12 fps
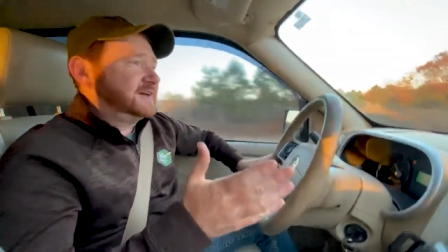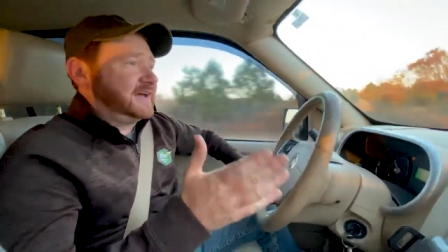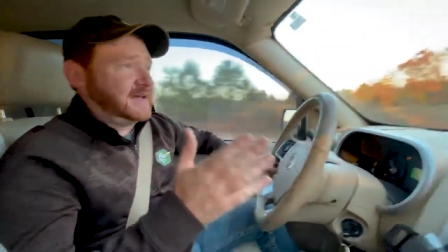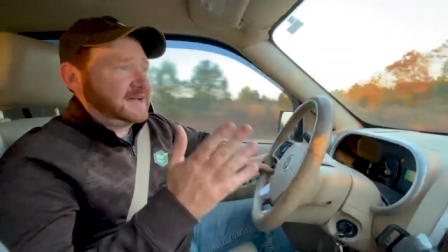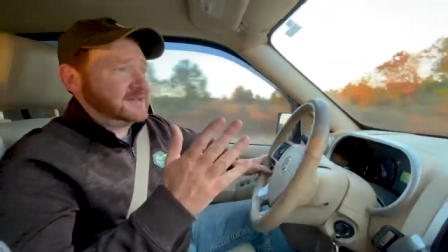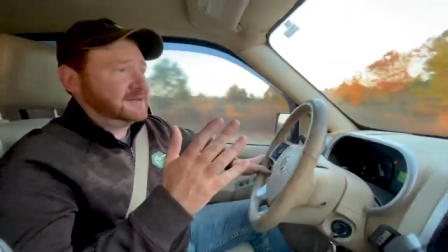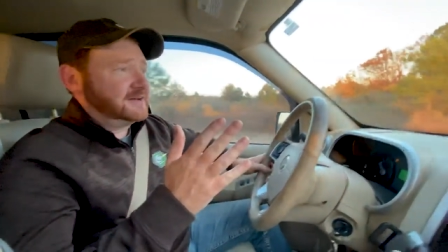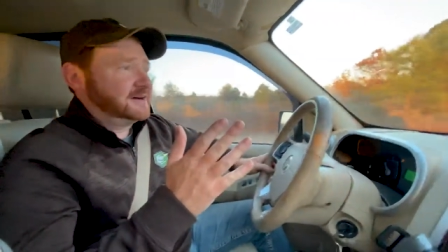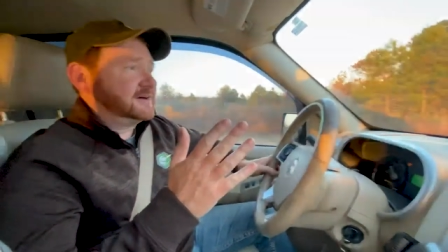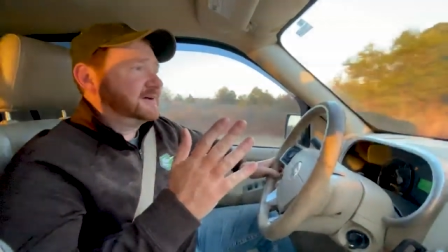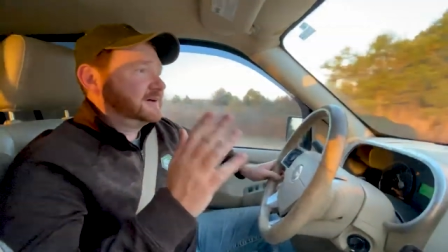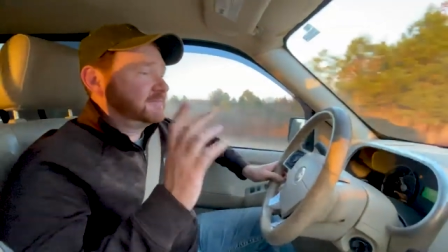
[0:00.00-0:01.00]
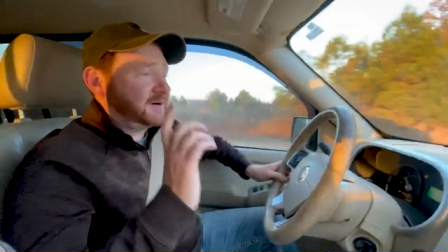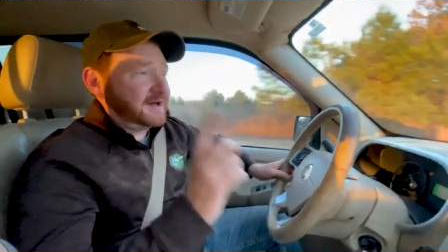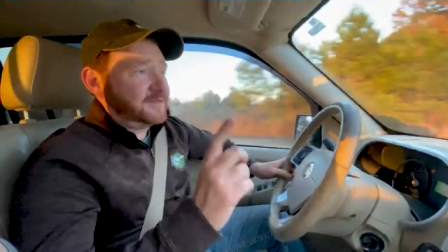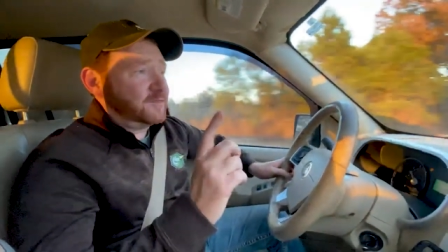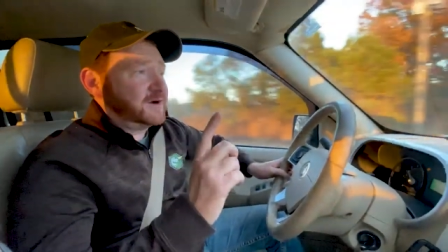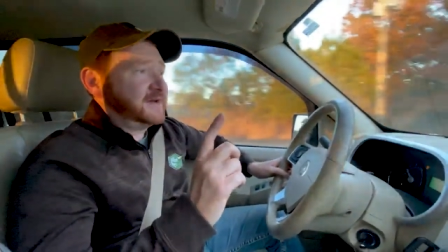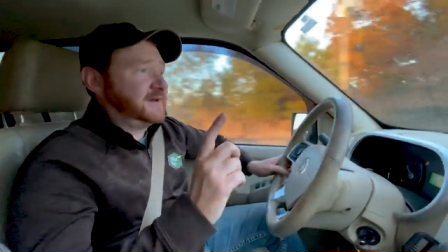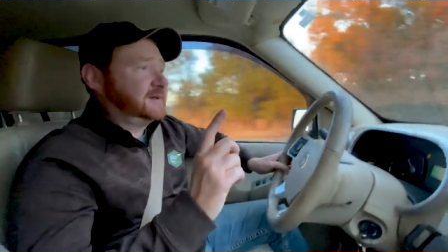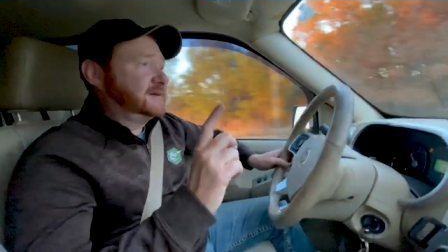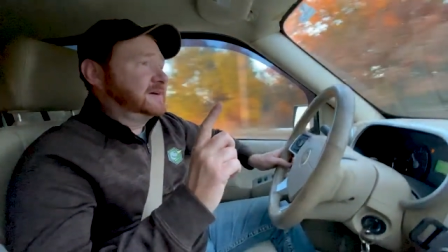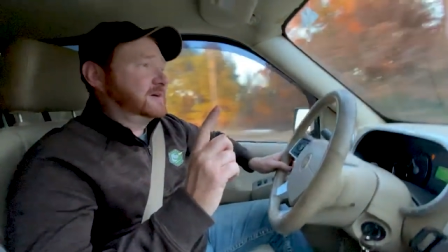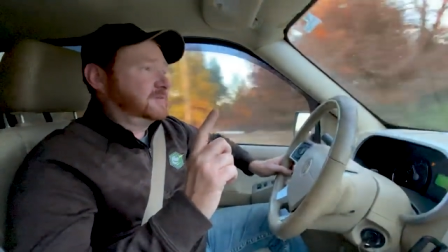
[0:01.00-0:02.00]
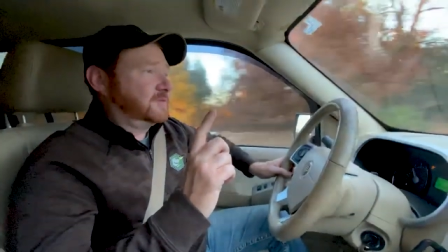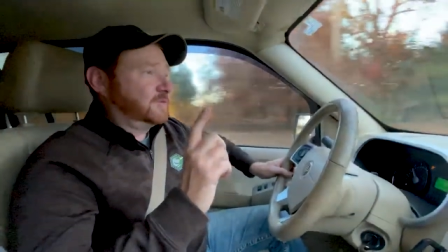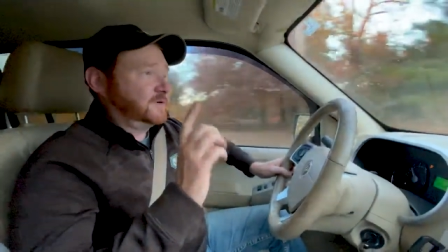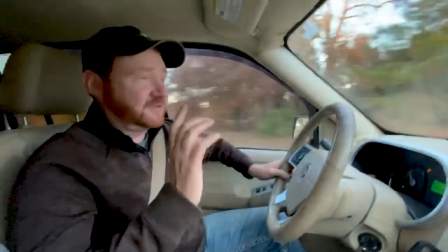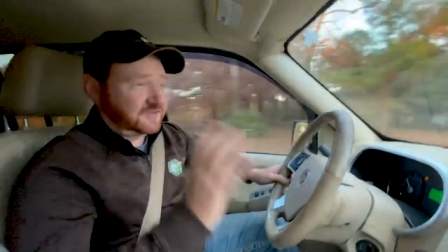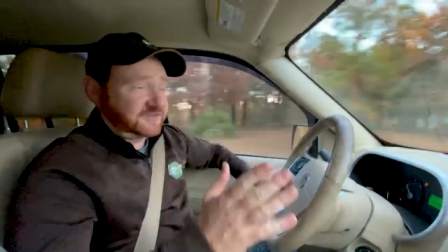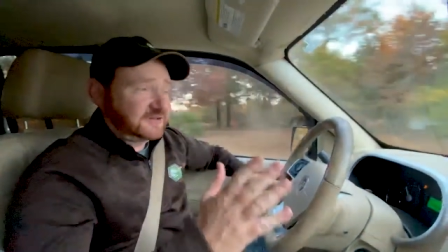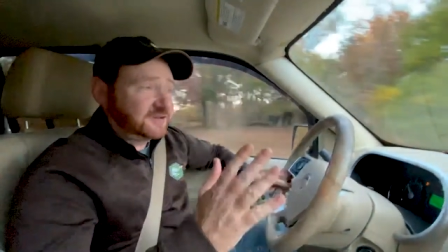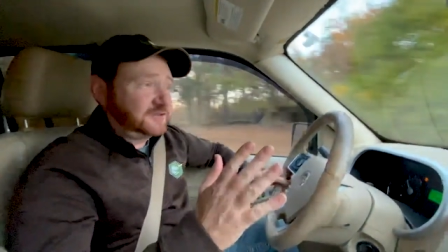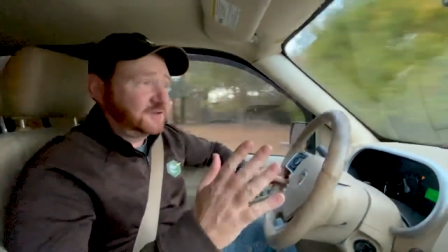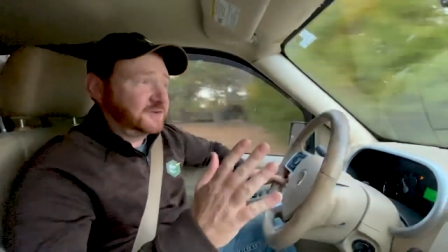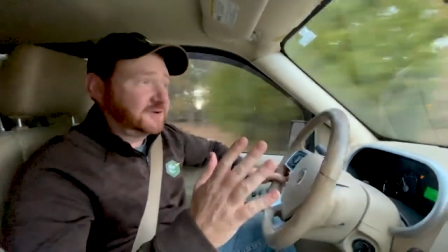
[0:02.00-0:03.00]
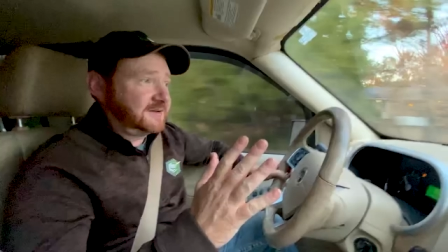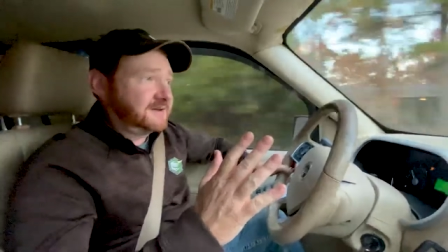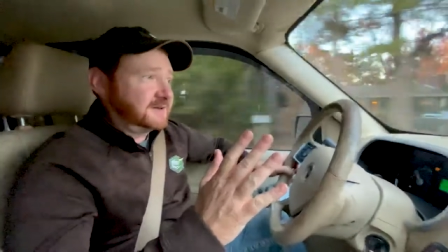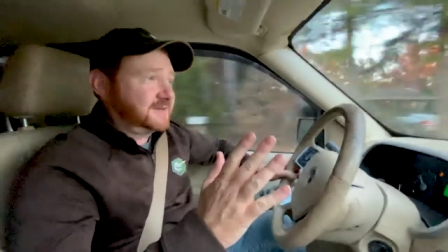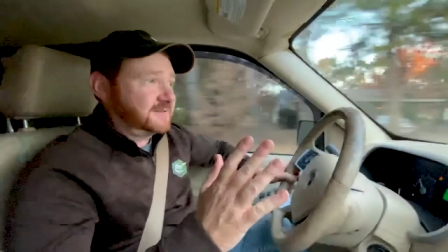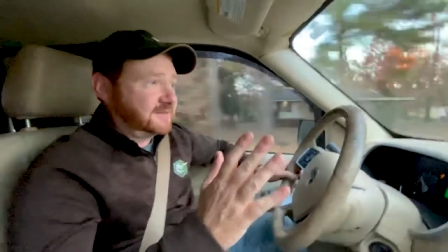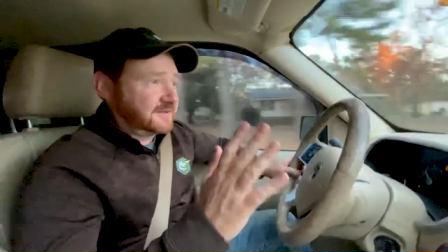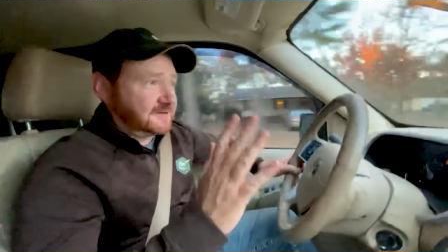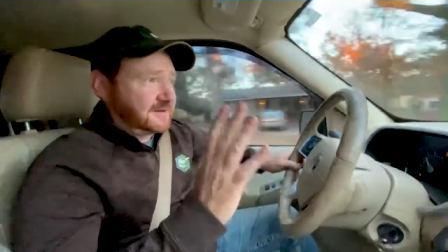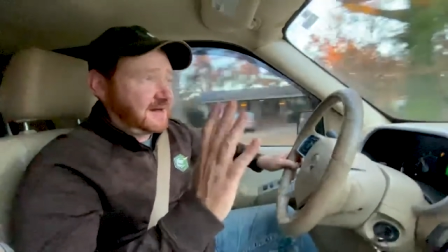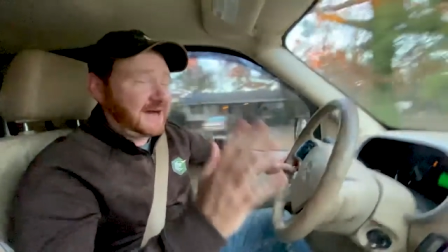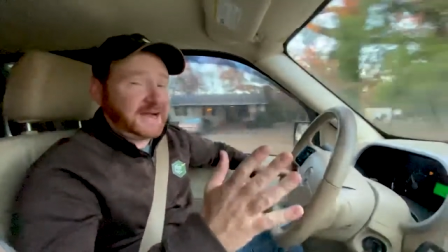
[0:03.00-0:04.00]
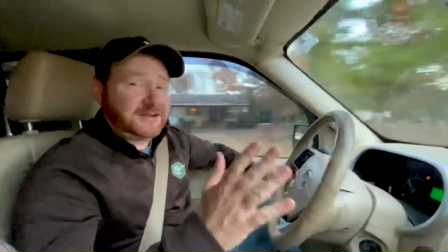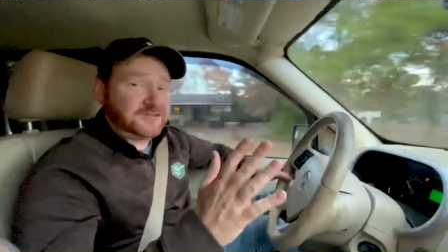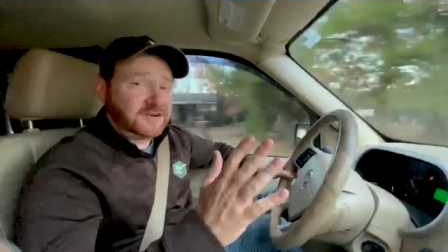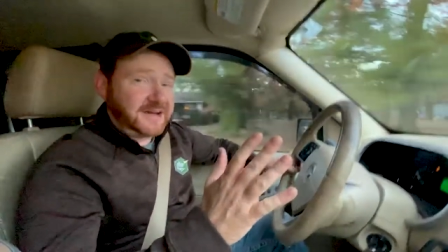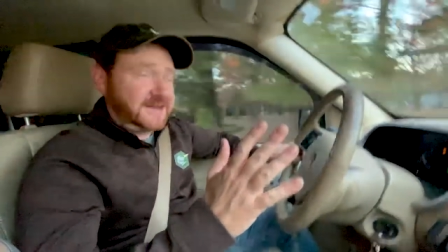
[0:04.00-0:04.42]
And uh, by the way, we're still doing the high and dry